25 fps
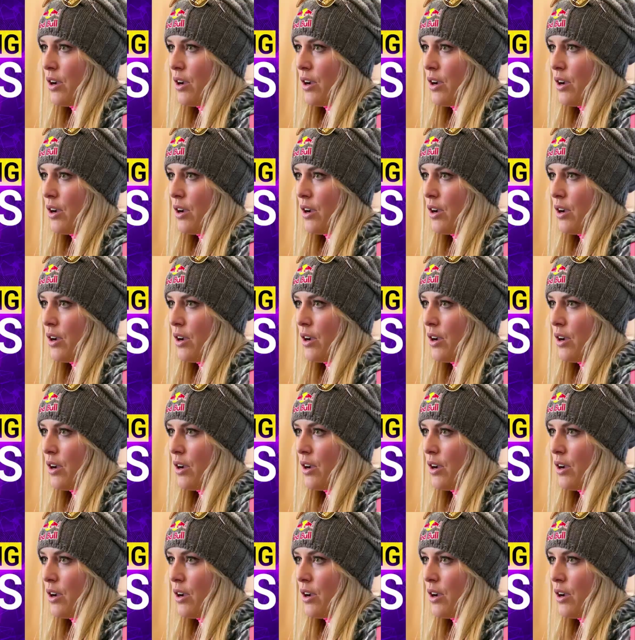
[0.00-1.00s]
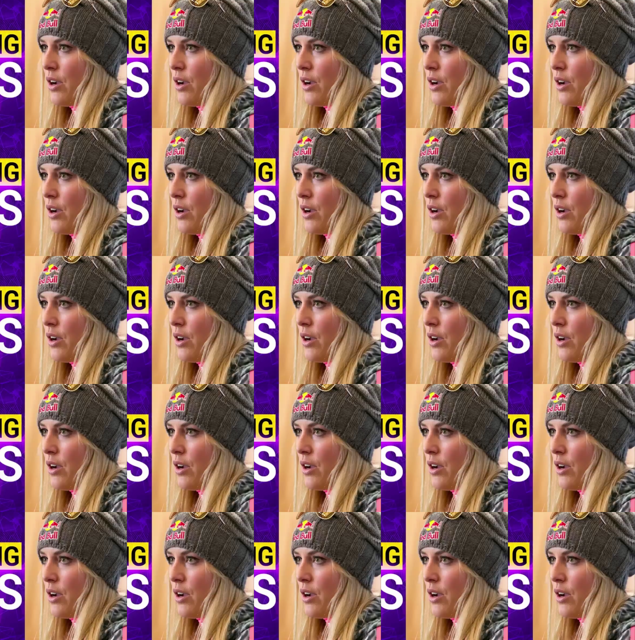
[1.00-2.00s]

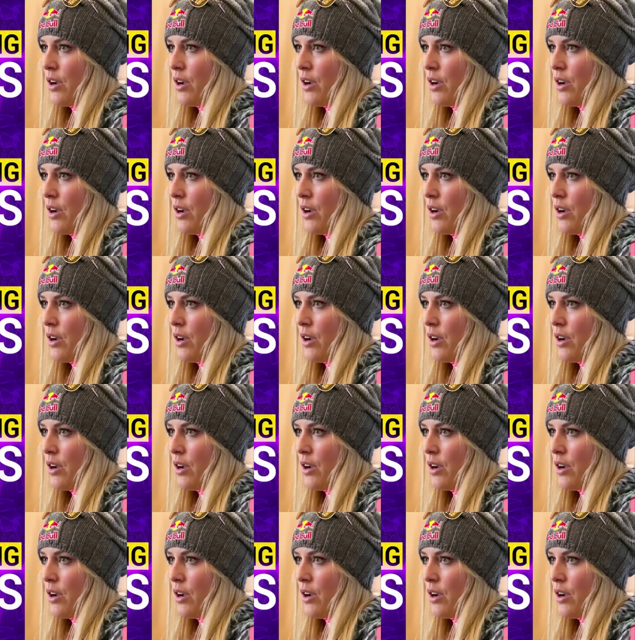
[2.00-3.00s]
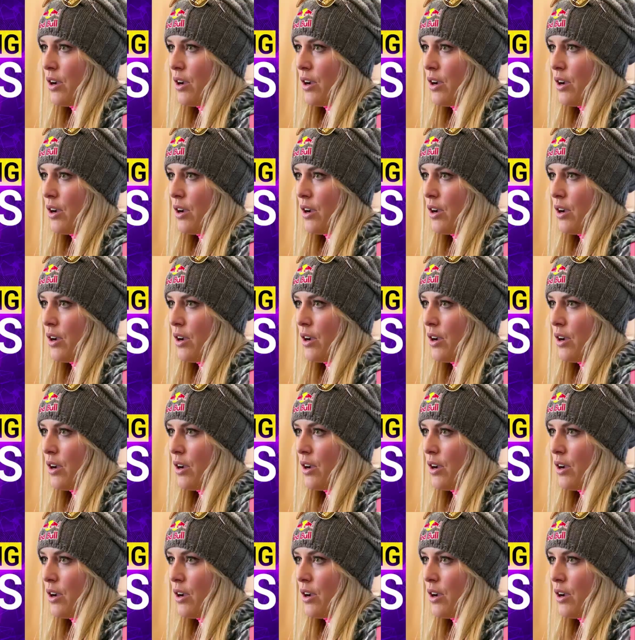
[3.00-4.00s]

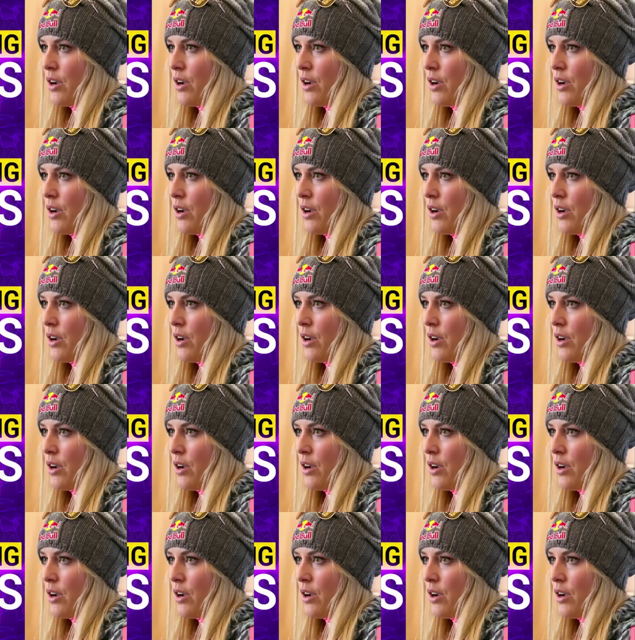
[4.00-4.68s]
(no lip movement)